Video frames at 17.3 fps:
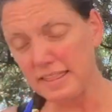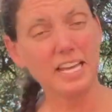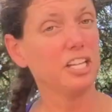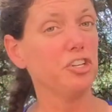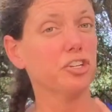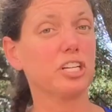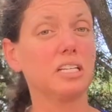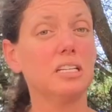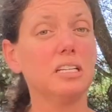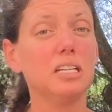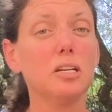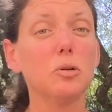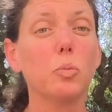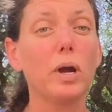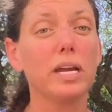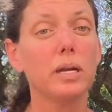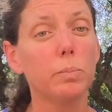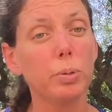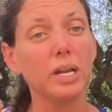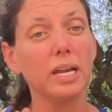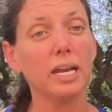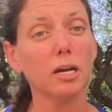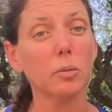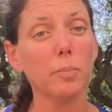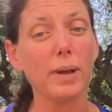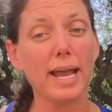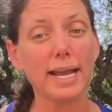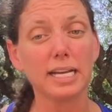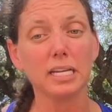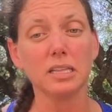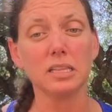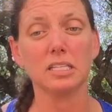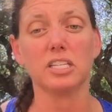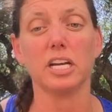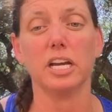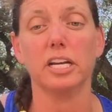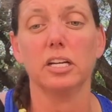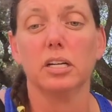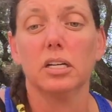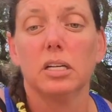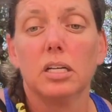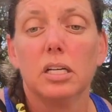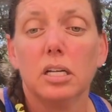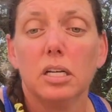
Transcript: Then you're going to need a way to put air back in the tire.